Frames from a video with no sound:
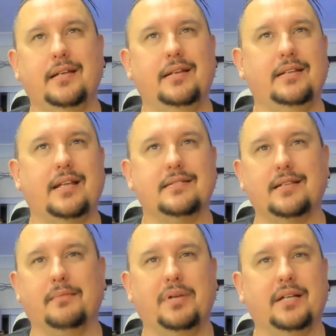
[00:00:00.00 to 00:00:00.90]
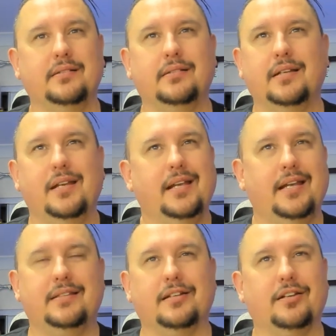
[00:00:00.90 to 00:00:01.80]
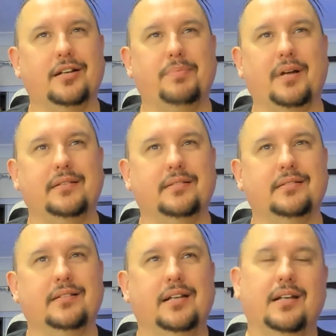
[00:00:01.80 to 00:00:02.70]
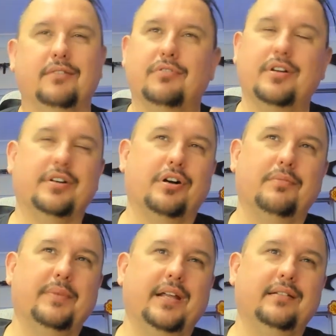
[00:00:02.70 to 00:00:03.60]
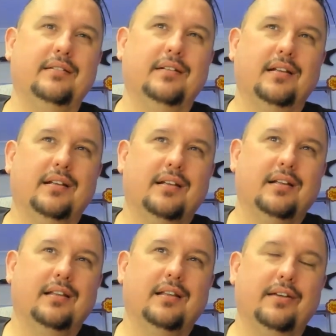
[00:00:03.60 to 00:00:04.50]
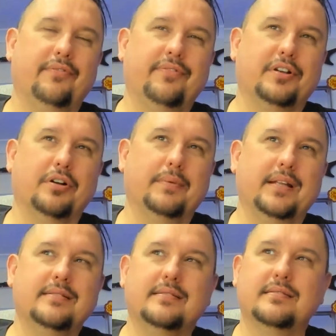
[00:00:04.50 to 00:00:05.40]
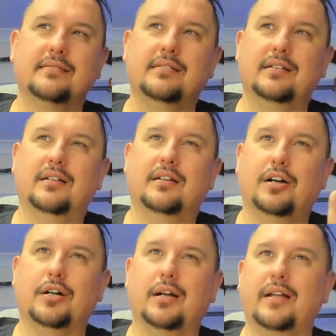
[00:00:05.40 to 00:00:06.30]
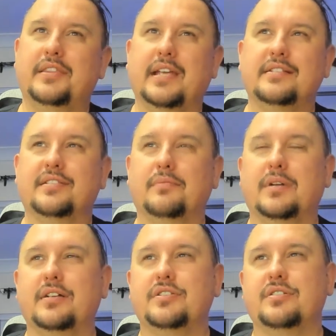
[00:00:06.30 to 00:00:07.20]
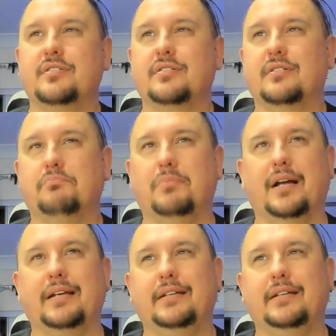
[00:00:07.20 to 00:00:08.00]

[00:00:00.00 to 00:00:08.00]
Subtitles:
hit that sub button, hit the like button, write a comment. Love the comments. All right, thanks so much. Bye.